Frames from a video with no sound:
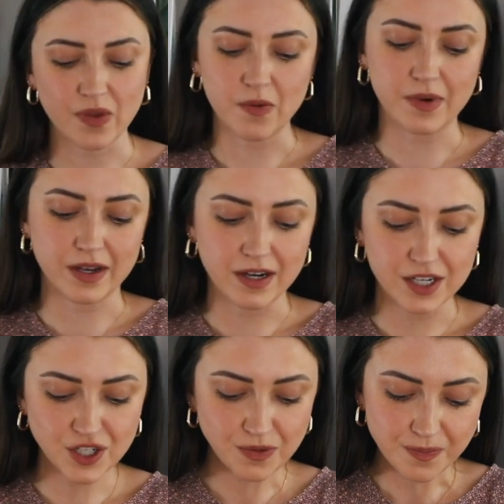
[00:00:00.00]
Oh my
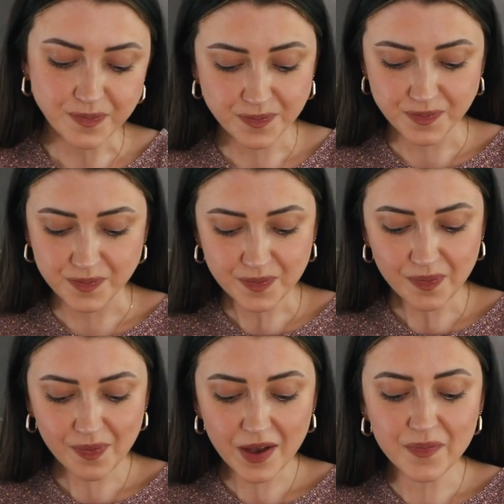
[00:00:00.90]
gosh,
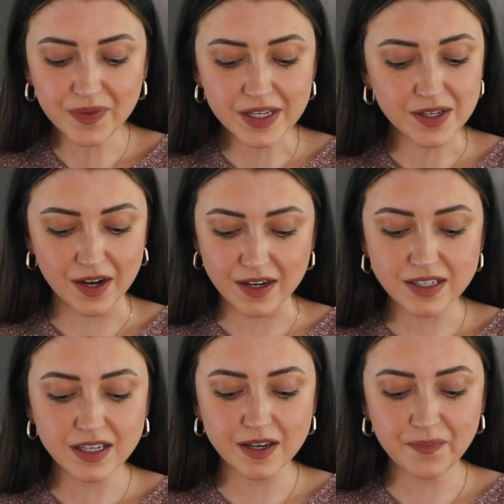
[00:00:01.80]
this
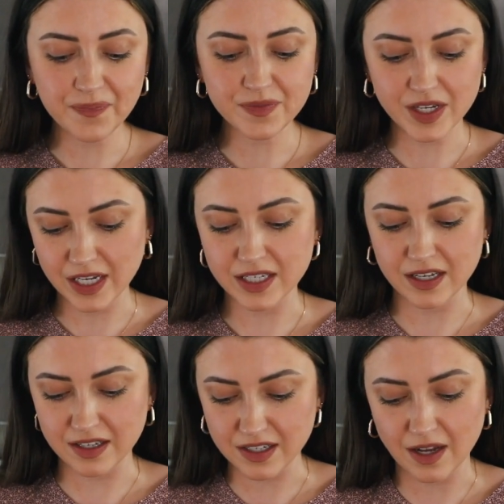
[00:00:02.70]
honestly tastes
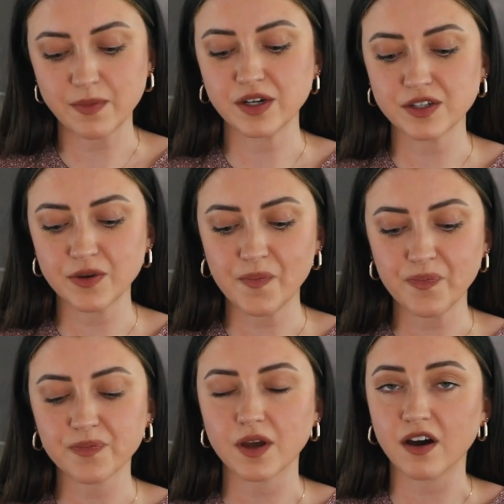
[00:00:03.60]
like the summers
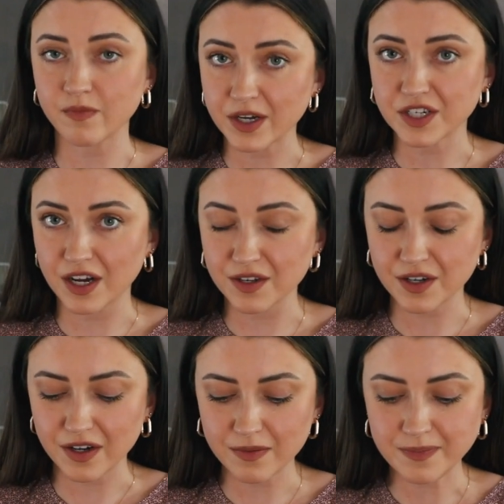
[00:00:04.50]
of my
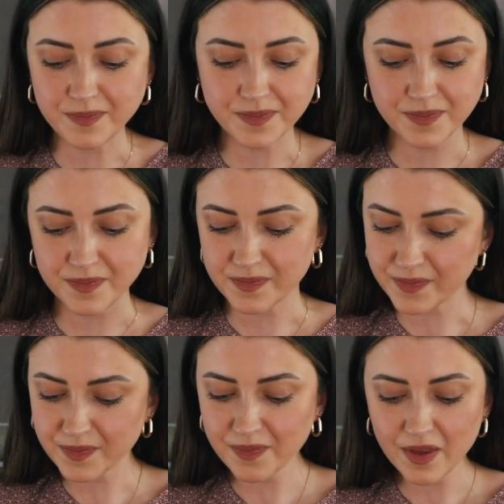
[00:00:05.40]
childhood.
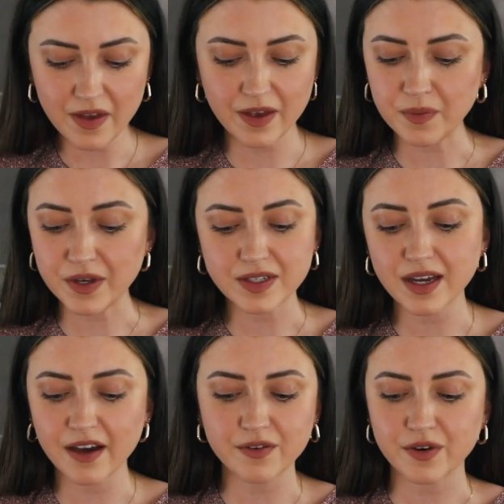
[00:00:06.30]
Like, we used
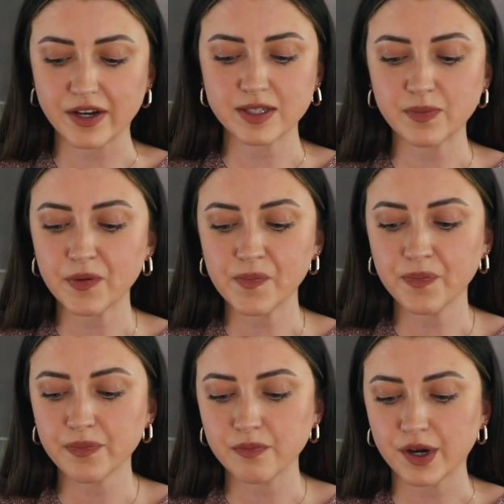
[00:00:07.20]
to have crisp
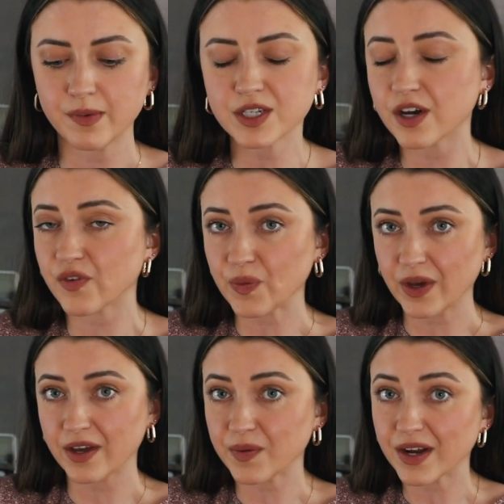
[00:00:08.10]
pretty much every
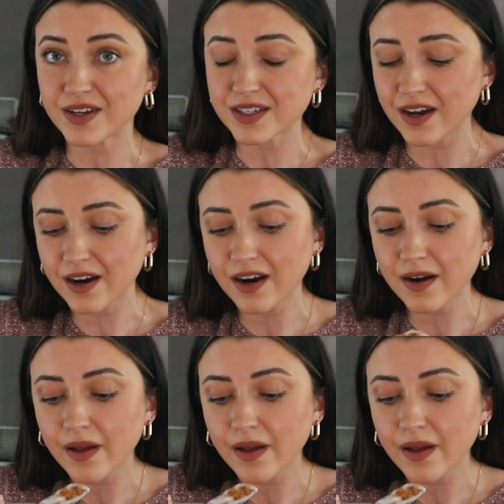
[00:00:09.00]
week when I was younger.